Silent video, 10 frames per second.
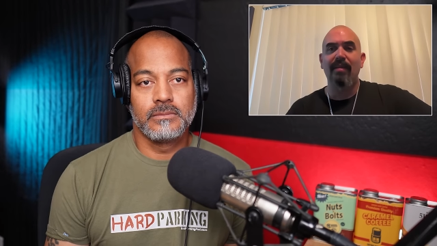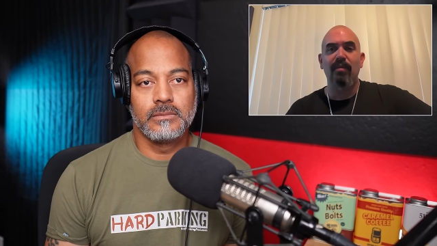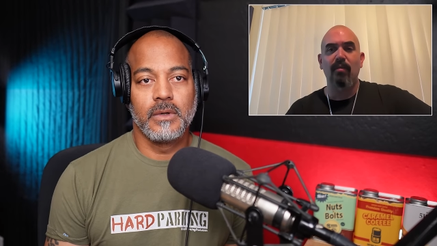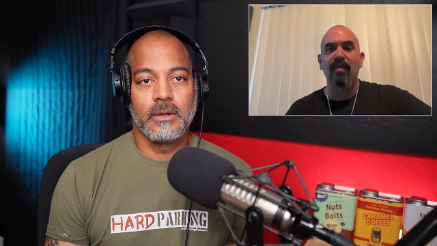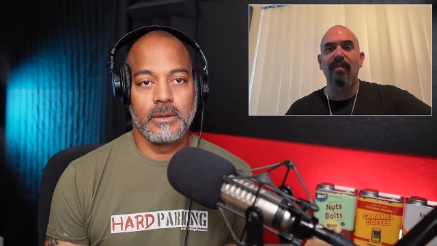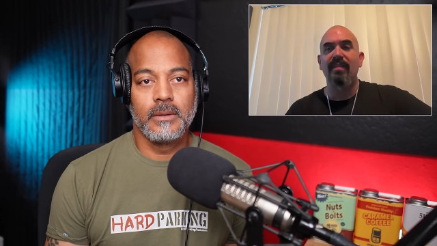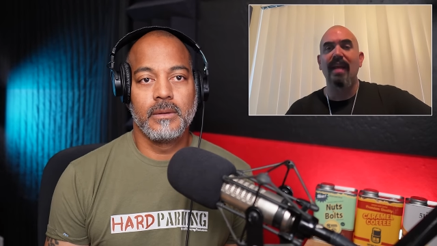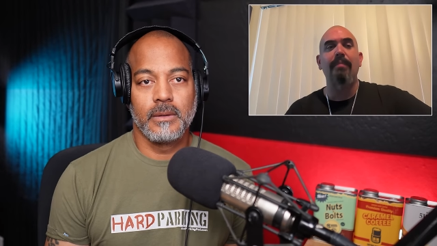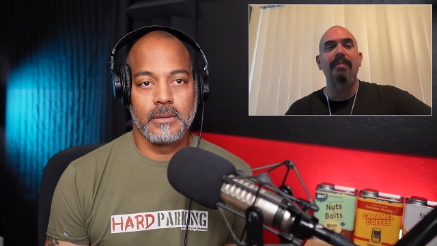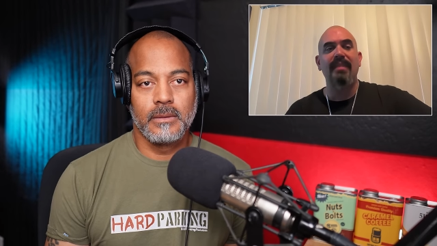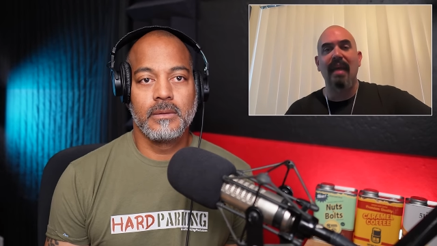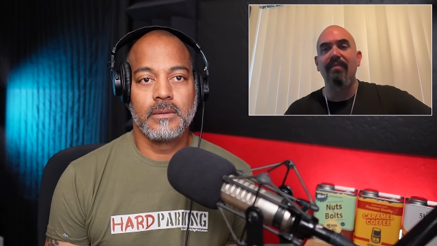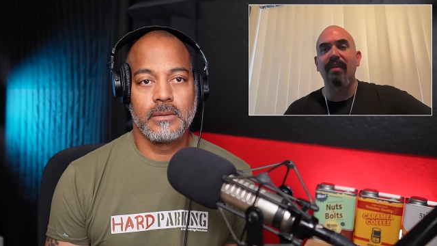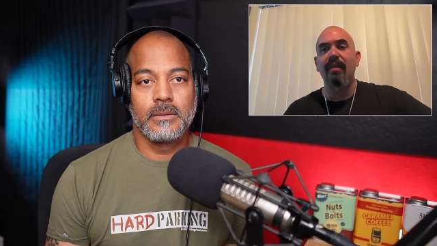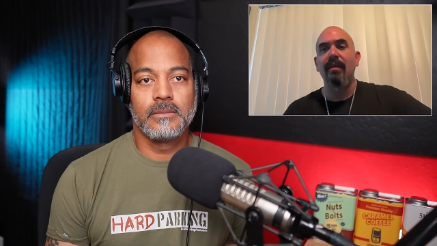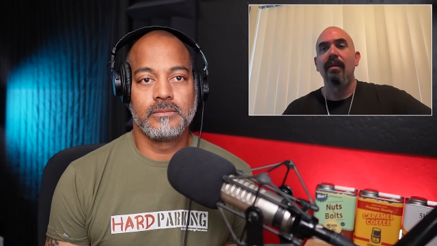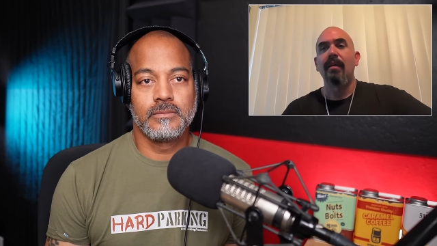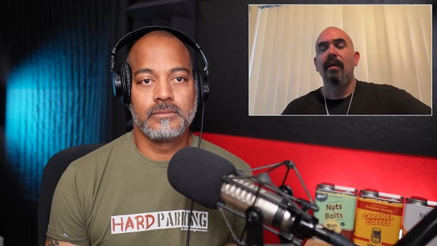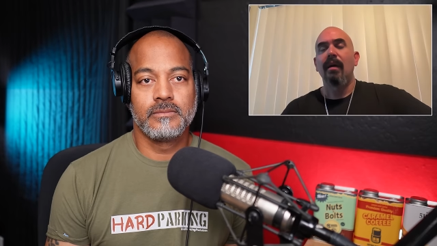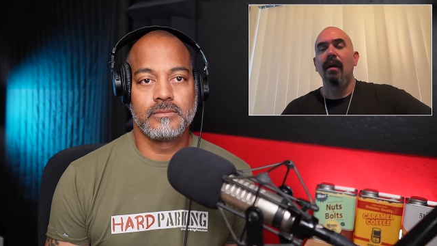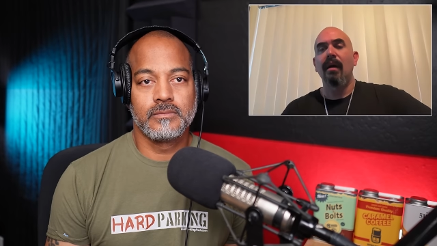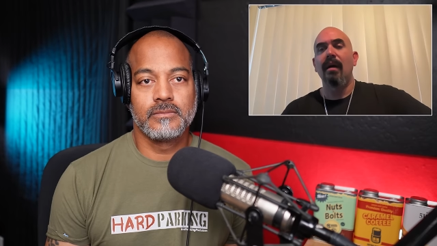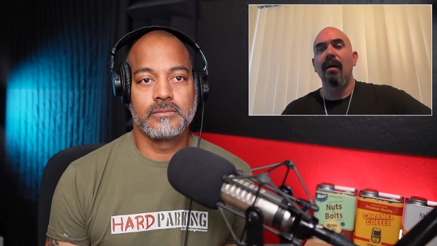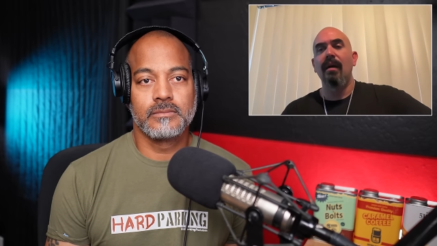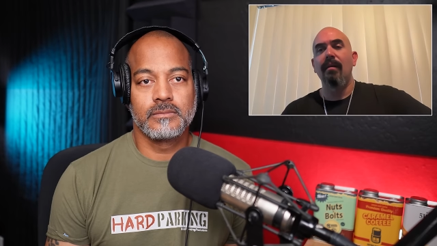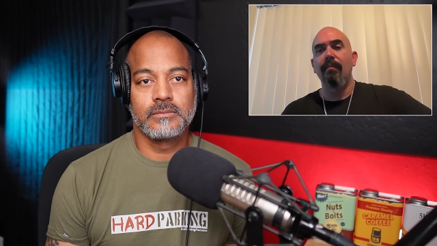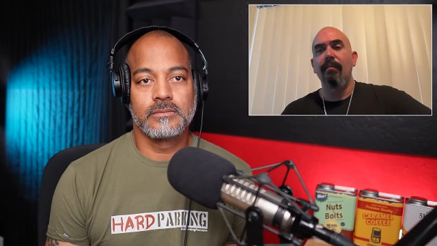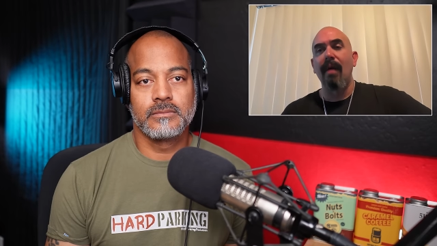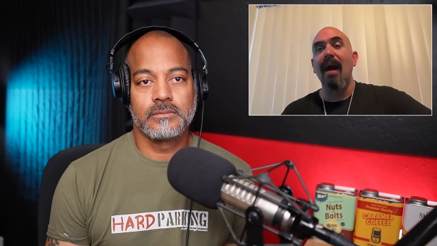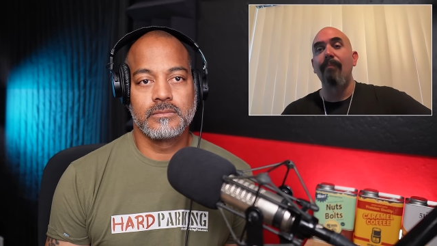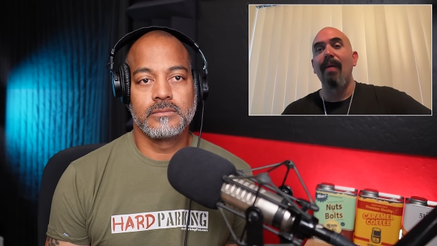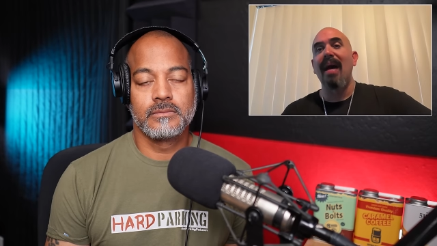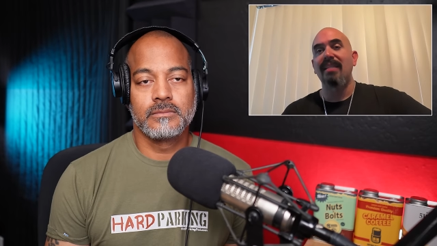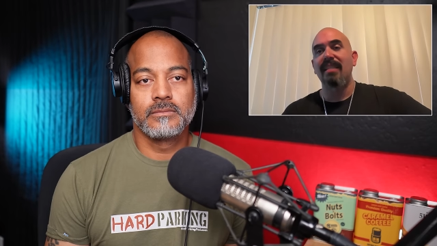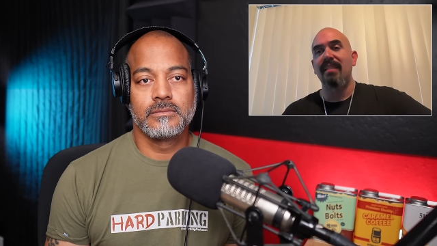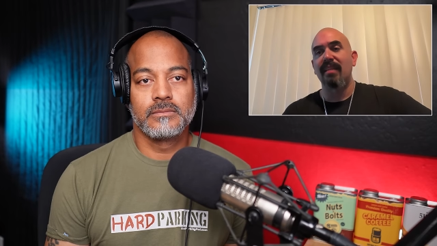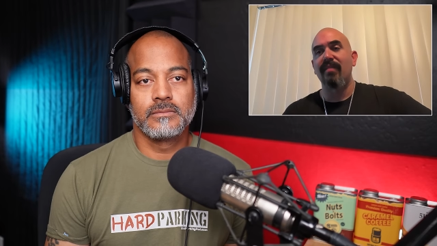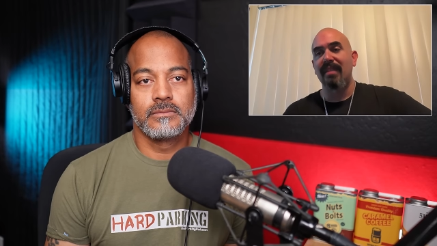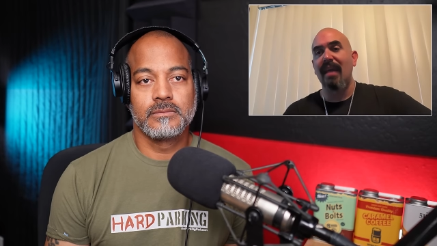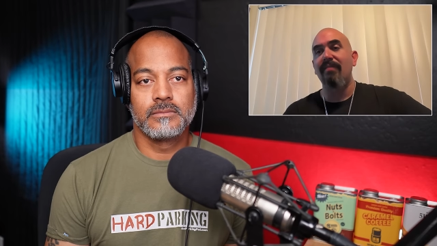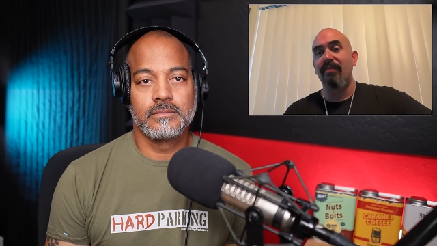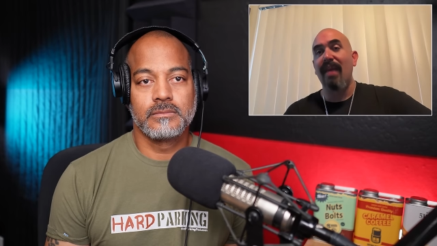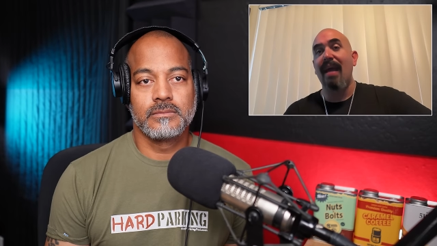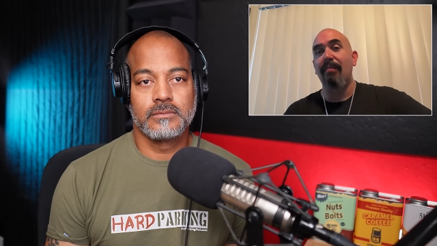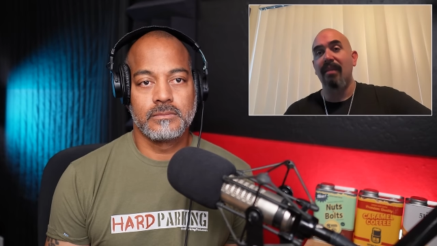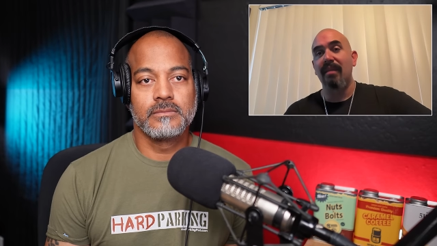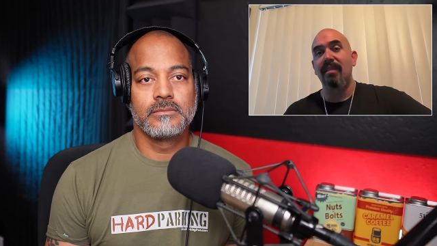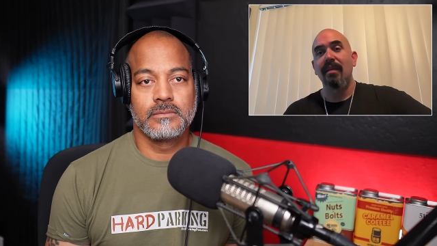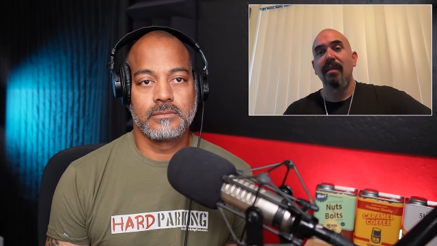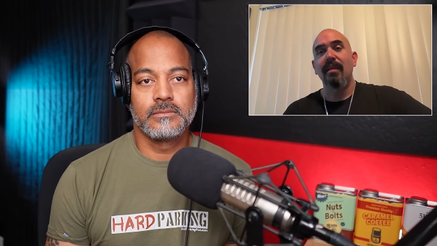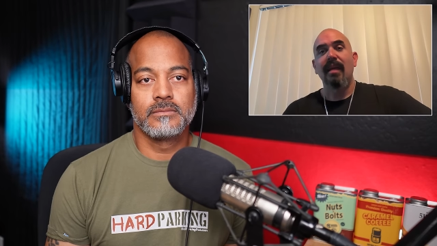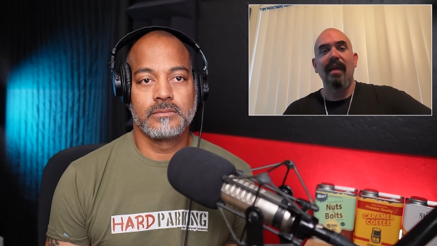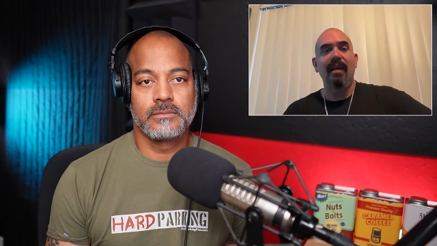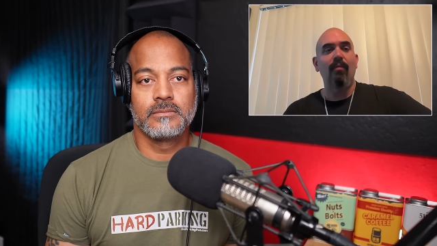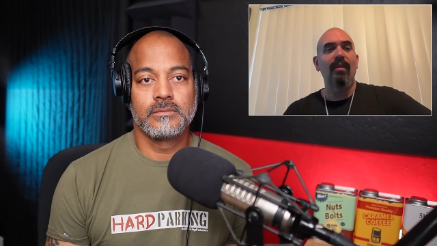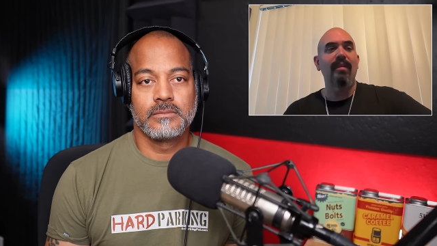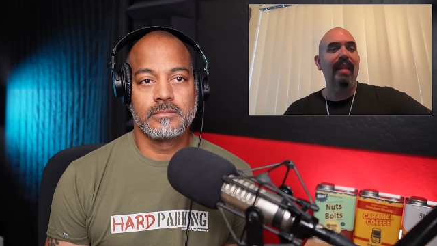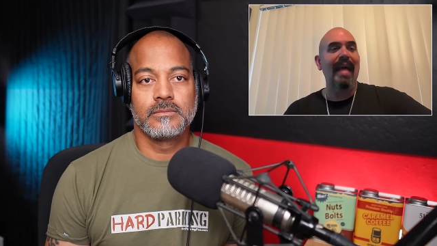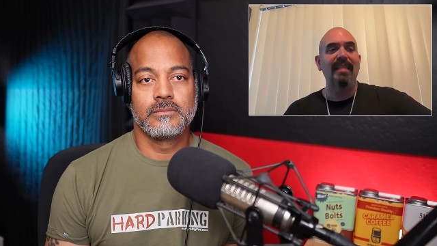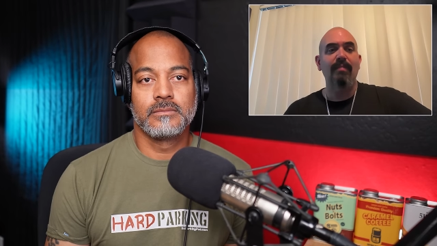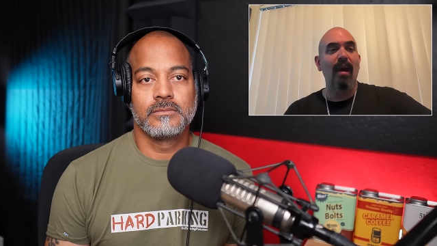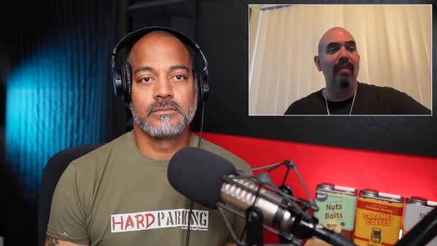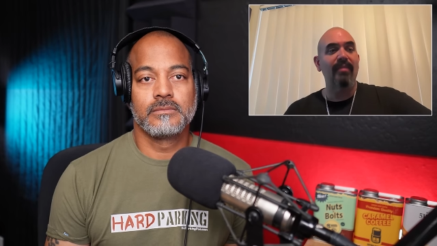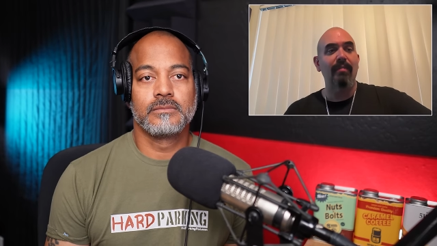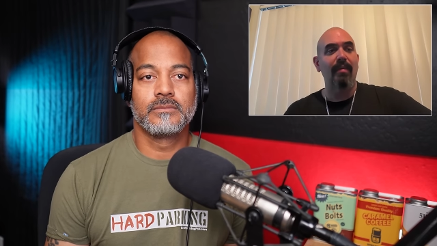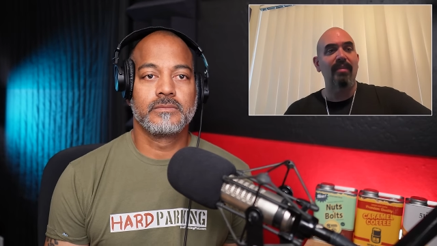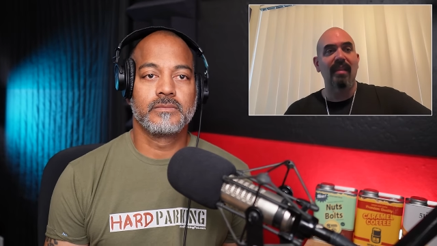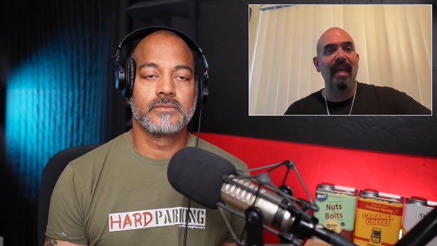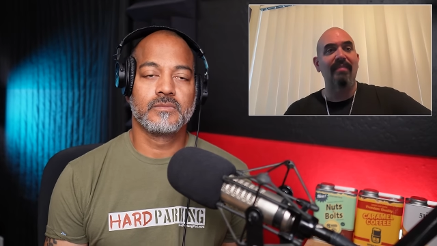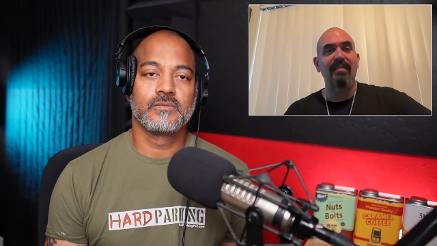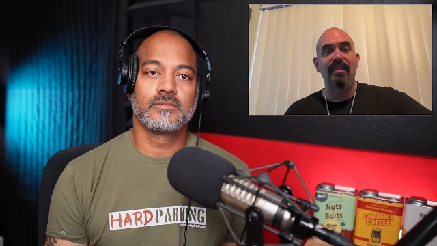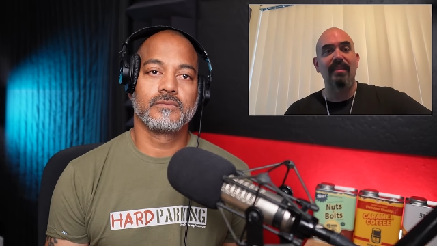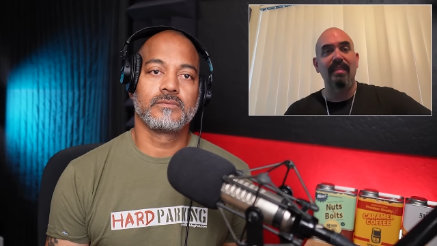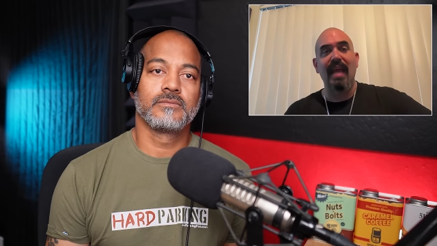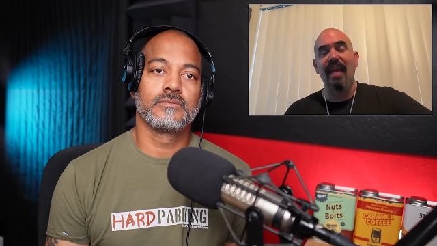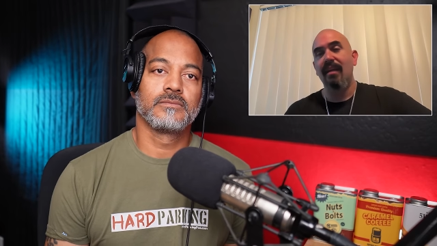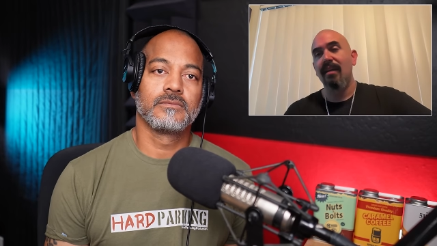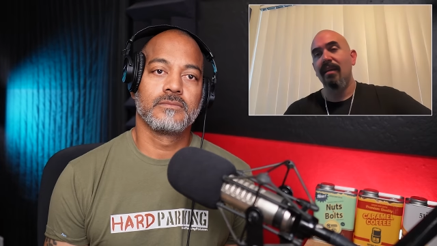Speaker 1: He was one of the top 7 mob bosses of the 7 families and one of the last mafia members alive to this day.